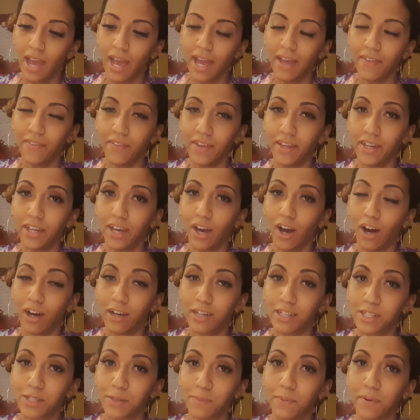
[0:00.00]
And then it
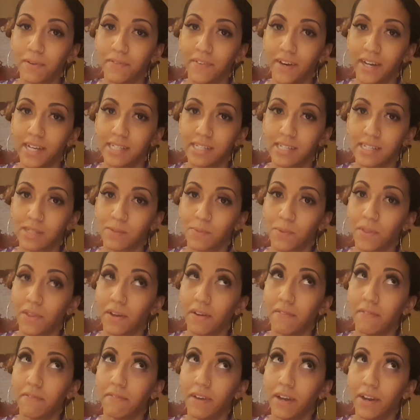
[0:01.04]
also provides us with
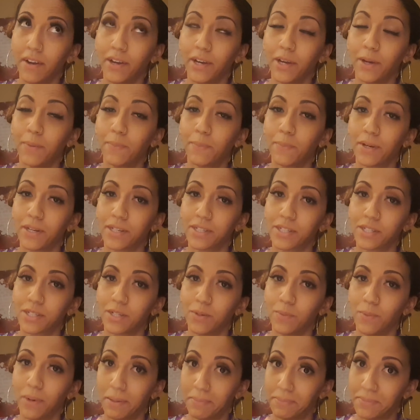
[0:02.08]
our very own
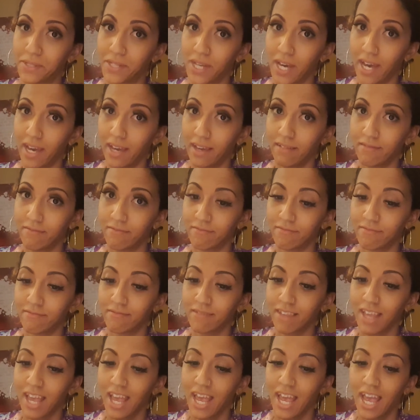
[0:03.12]
personal website.
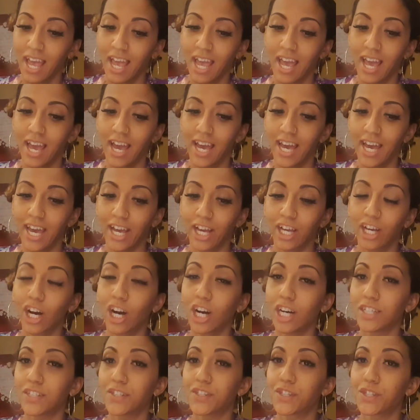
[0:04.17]
It
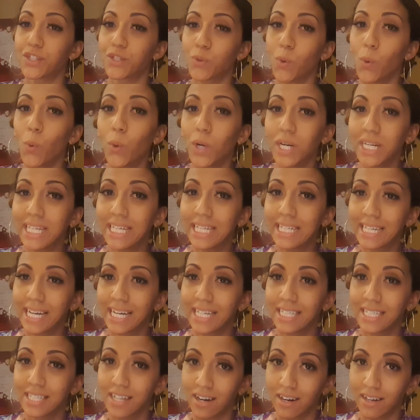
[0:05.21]
costs
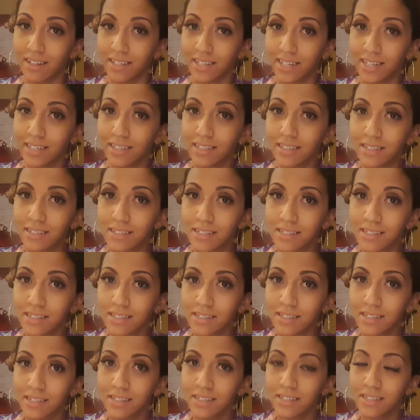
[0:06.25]
$29
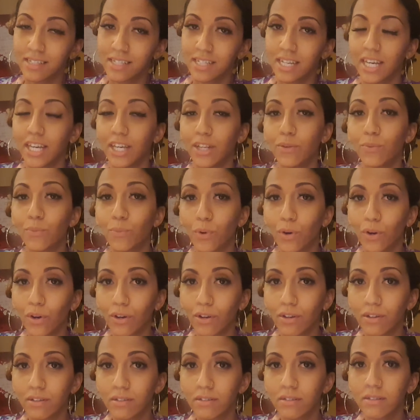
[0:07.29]
to
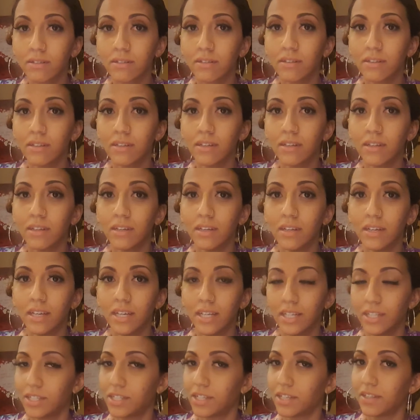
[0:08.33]
enroll
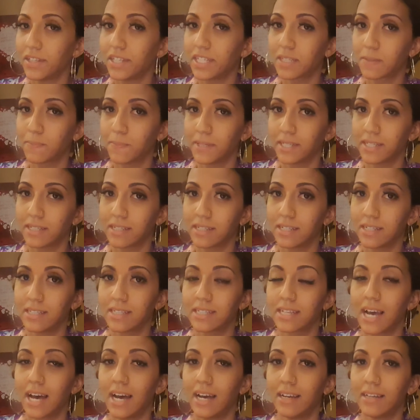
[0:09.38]
into this business
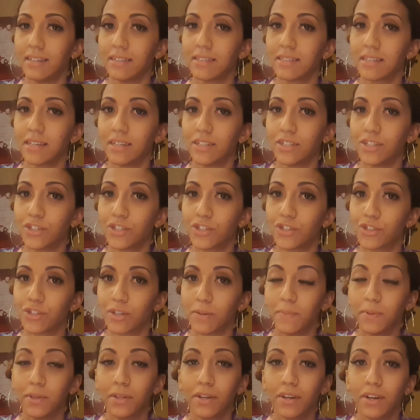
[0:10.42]
as a
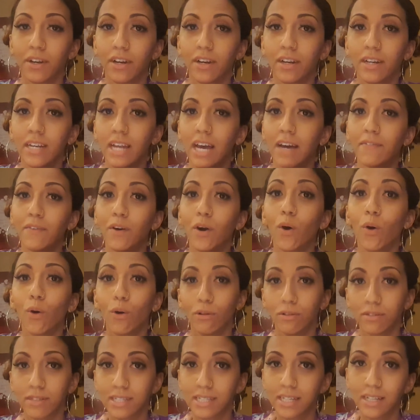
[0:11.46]
distributor and have a
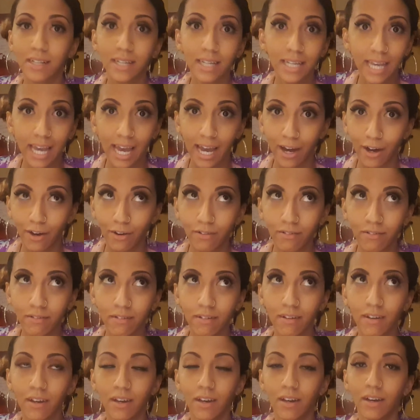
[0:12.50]
wholesale account,
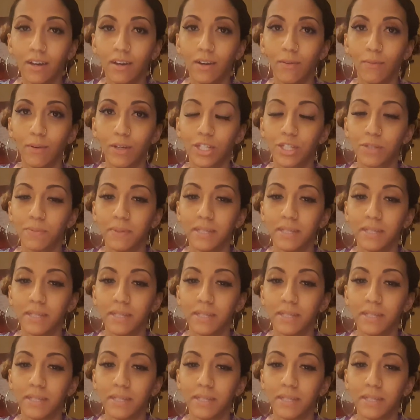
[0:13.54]
which